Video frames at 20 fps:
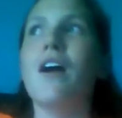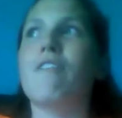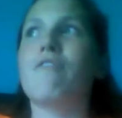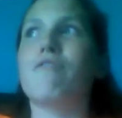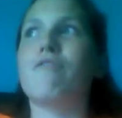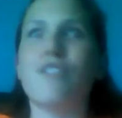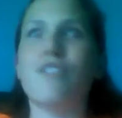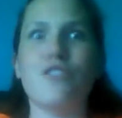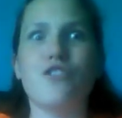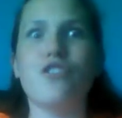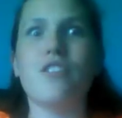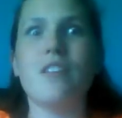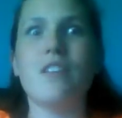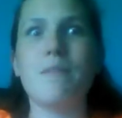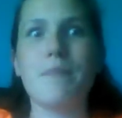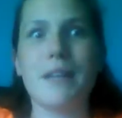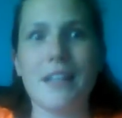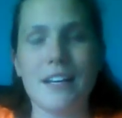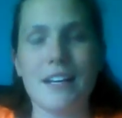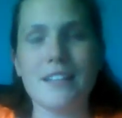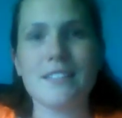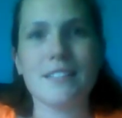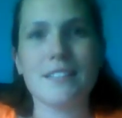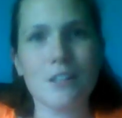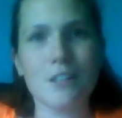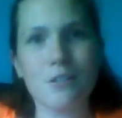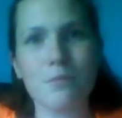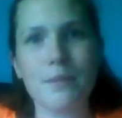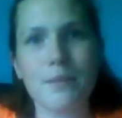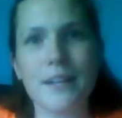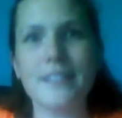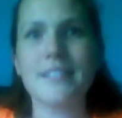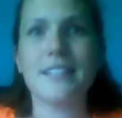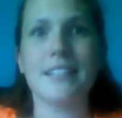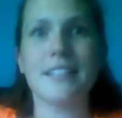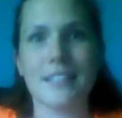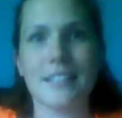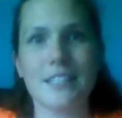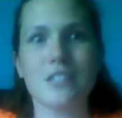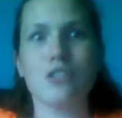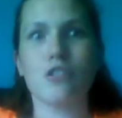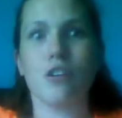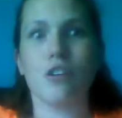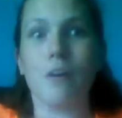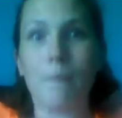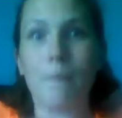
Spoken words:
virtually because Little Red didn't listen to her